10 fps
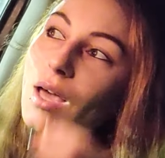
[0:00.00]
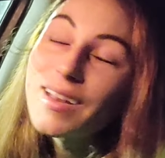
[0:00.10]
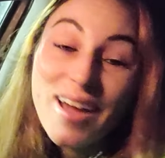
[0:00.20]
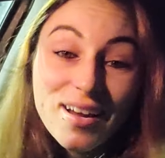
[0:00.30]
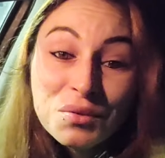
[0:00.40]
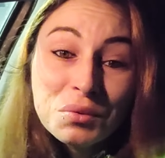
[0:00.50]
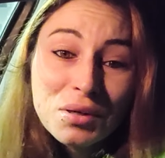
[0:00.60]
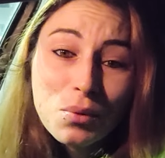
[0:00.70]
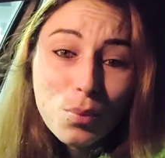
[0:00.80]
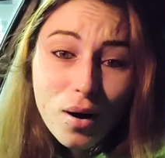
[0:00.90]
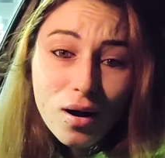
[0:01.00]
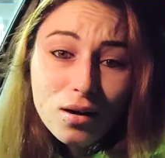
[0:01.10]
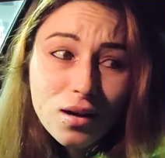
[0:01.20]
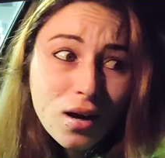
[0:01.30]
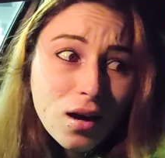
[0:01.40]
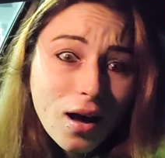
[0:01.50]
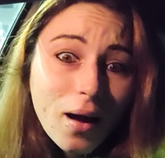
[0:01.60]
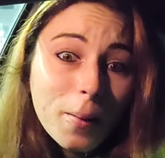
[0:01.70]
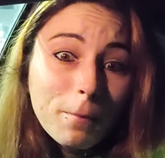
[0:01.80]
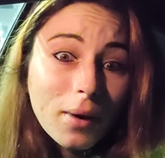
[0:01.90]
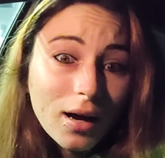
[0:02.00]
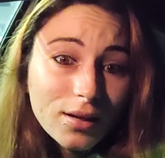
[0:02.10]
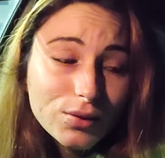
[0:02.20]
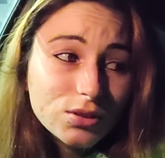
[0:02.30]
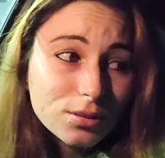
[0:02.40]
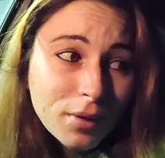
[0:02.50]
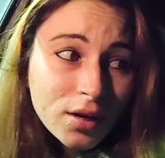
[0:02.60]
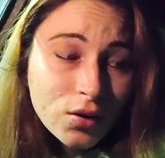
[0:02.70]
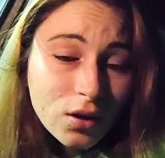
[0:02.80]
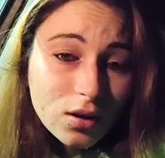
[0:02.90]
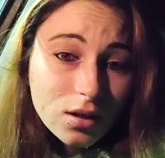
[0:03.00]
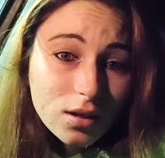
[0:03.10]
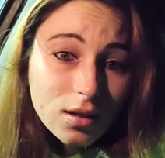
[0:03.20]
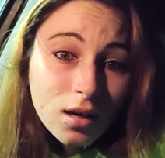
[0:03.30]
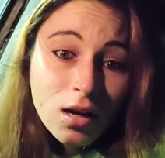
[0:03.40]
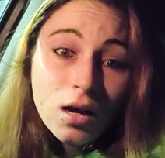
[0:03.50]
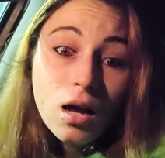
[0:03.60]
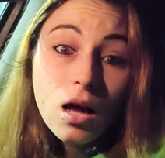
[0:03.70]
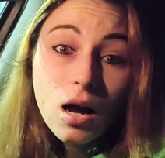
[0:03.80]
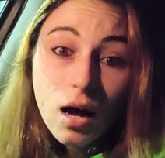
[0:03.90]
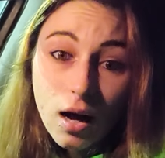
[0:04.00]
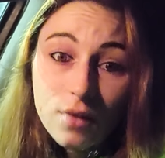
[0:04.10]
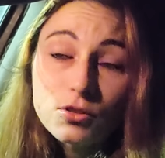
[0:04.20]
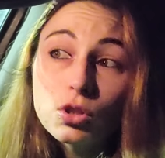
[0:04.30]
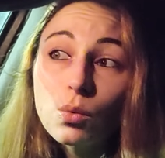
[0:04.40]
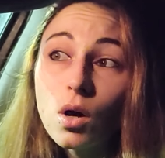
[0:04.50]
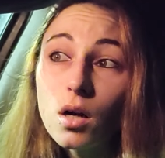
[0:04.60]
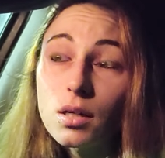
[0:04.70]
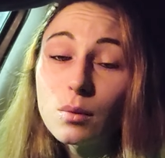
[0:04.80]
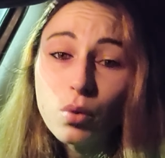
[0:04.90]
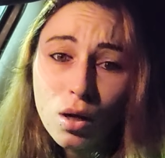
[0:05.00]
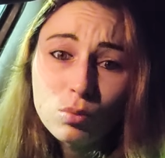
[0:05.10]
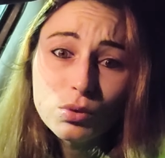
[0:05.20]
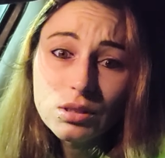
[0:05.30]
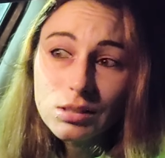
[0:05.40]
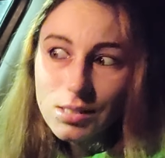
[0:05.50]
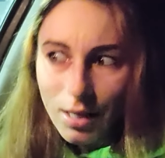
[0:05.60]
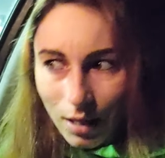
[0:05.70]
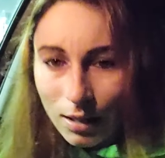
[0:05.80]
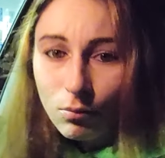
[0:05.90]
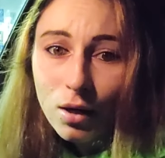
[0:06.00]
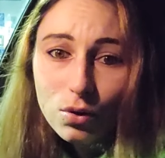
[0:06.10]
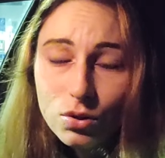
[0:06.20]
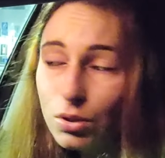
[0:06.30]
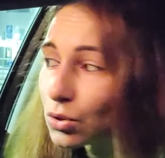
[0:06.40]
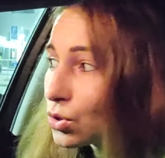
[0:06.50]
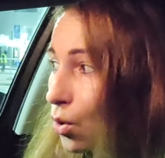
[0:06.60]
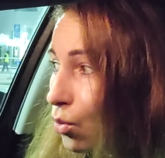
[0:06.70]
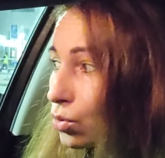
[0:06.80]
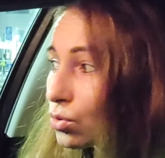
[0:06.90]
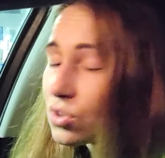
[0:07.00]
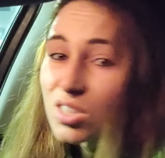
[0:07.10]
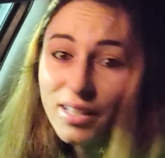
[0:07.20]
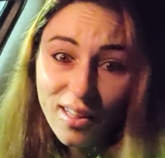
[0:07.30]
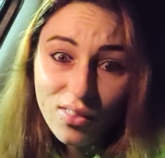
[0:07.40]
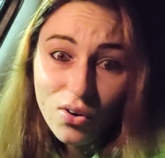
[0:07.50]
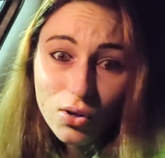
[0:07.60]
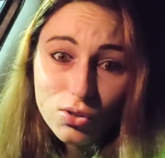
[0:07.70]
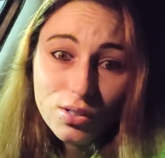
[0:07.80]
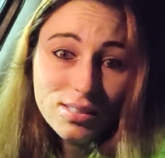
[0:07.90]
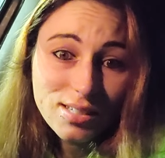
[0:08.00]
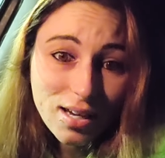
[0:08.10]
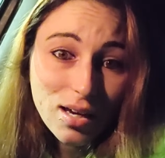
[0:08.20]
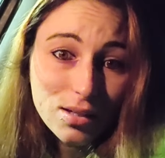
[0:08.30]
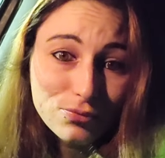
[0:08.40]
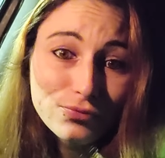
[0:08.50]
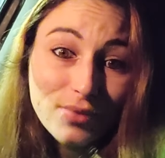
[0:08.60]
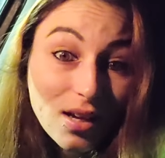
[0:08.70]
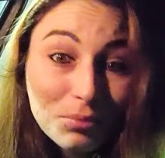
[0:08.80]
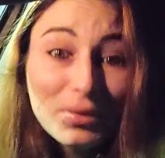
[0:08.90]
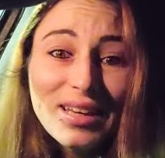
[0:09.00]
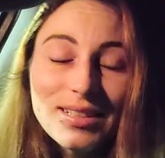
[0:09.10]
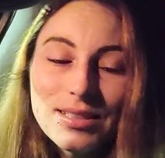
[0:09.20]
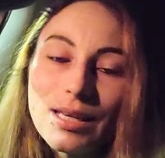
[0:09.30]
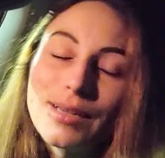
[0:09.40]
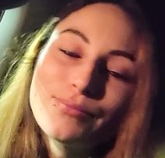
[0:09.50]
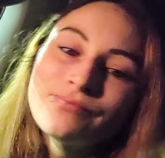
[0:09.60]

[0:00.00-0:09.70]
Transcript: And I don't want to walk a mile to my car after walking probably 10 miles in total together during the day. I'm lazy.